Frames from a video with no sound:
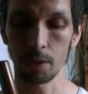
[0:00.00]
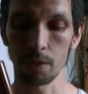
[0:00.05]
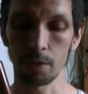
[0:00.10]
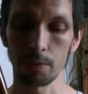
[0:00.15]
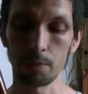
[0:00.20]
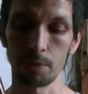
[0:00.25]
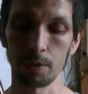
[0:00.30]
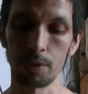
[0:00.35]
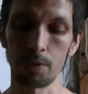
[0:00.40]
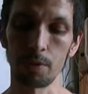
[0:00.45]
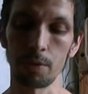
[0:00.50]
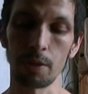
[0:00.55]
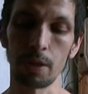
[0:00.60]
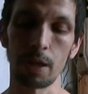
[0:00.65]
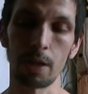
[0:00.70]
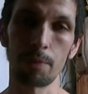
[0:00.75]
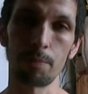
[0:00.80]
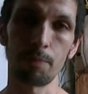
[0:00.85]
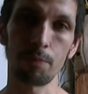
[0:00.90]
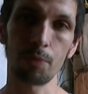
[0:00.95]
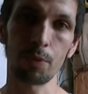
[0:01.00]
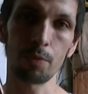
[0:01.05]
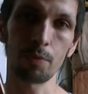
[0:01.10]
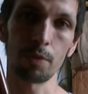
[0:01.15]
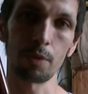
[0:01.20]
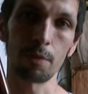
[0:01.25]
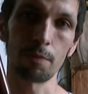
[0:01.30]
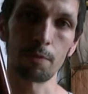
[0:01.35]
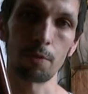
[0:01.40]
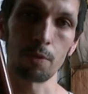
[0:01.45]
And we do that with
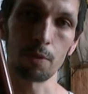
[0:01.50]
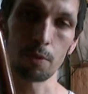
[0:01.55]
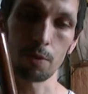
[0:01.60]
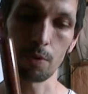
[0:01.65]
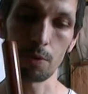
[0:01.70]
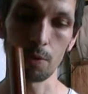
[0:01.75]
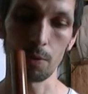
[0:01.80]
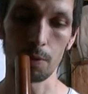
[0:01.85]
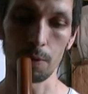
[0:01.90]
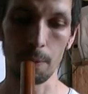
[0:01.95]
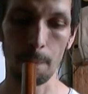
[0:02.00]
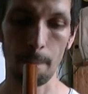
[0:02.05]
the fourth hole.